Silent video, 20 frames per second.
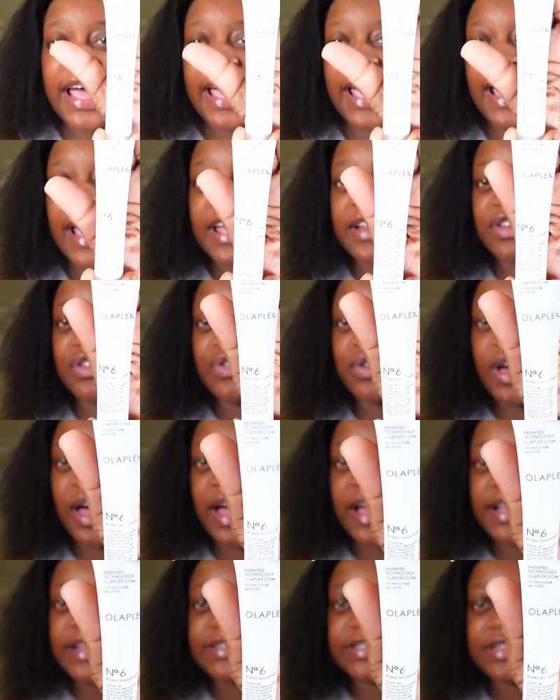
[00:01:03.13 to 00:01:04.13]
and you
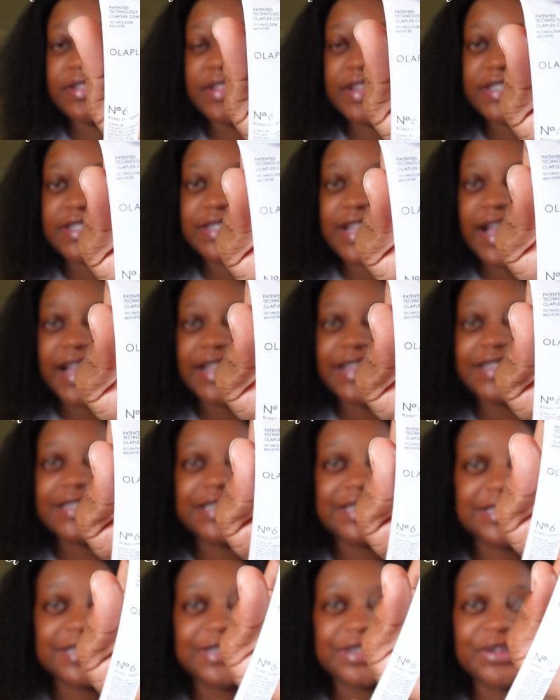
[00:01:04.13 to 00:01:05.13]
guys, this
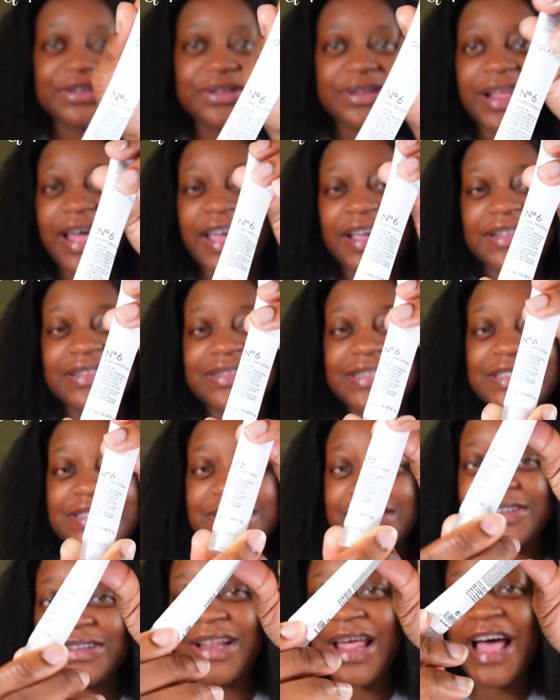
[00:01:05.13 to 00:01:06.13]
still
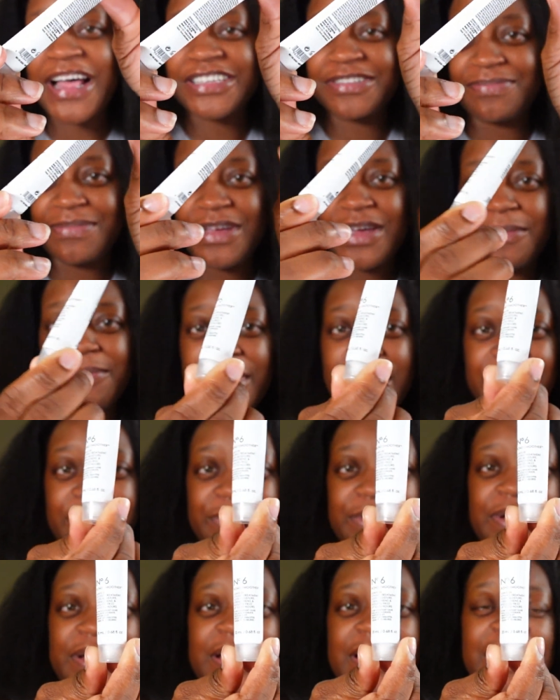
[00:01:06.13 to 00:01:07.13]
lasts me
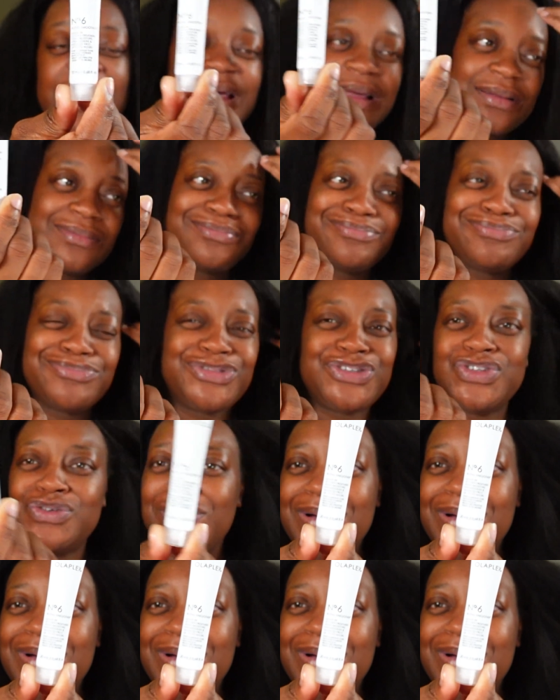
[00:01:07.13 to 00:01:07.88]
about 2